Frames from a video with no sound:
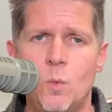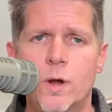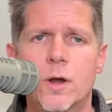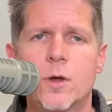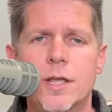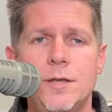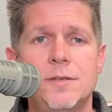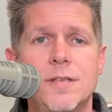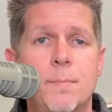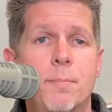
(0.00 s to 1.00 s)
We're going to
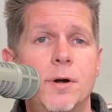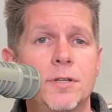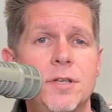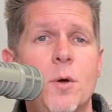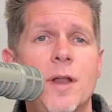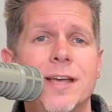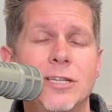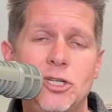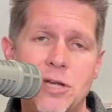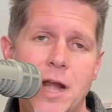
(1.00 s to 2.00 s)
use a persona
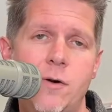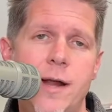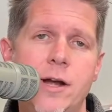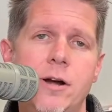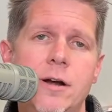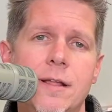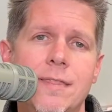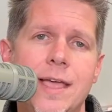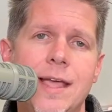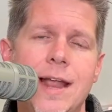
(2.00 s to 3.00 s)
generator
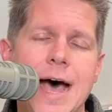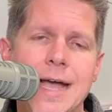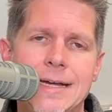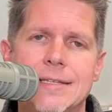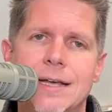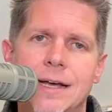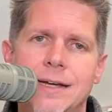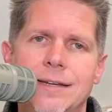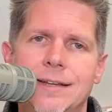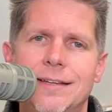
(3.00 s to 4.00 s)
that I
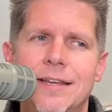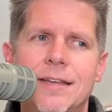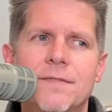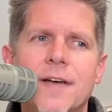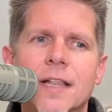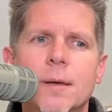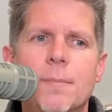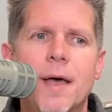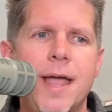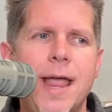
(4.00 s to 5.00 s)
designed to
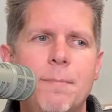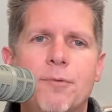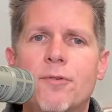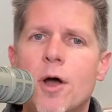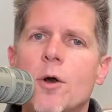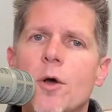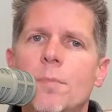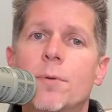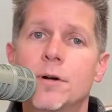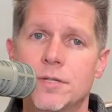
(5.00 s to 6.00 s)
develop a
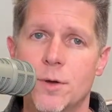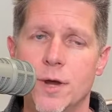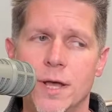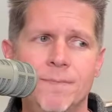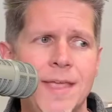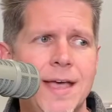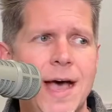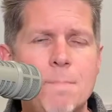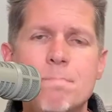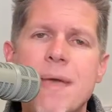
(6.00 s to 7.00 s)
proto-persona,
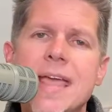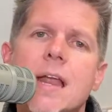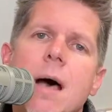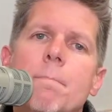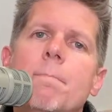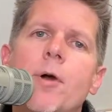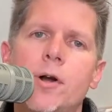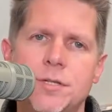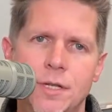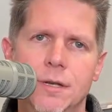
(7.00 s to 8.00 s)
a made-up
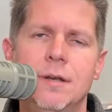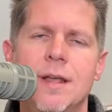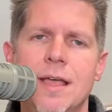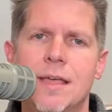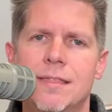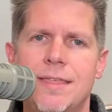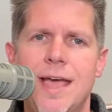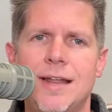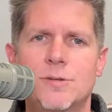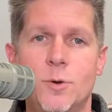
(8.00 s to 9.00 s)
person
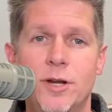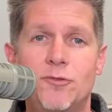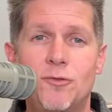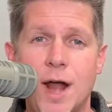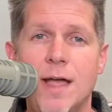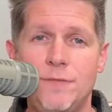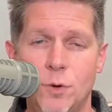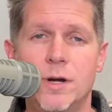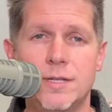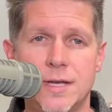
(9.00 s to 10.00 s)
that is going to drive
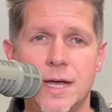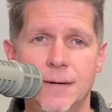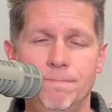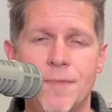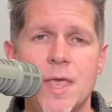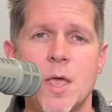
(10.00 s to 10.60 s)
your design.